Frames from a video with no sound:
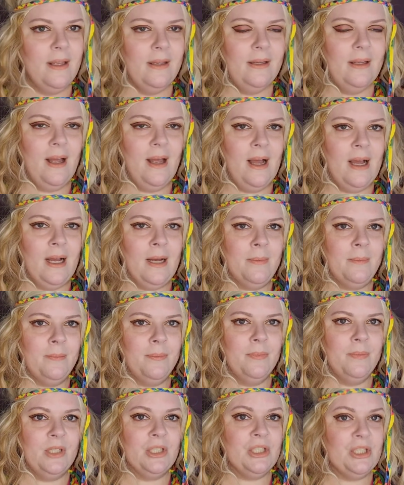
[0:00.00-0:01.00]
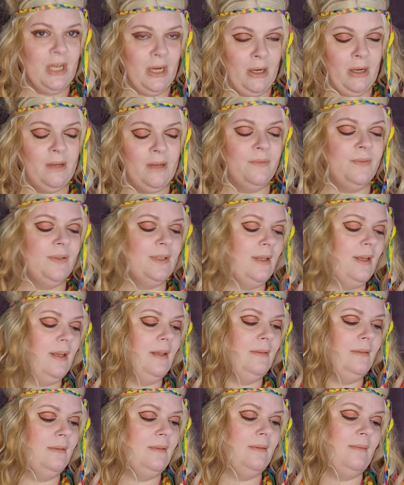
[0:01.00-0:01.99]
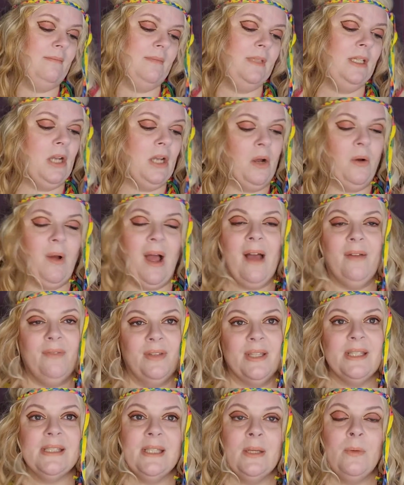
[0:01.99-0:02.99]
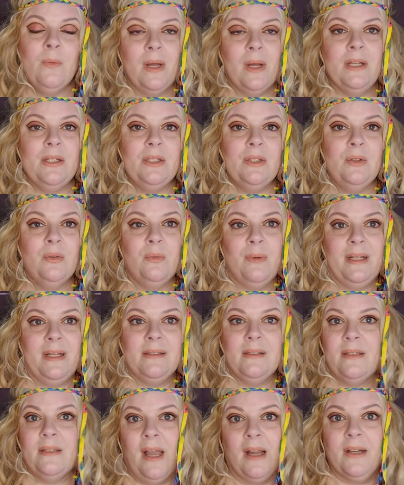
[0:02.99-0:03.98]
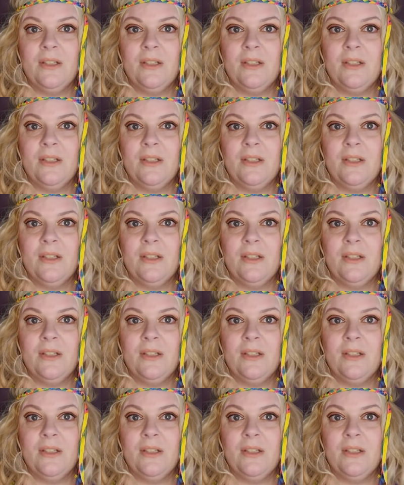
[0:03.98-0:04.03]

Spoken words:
the sheriffs, obviously wanted to arrest Doc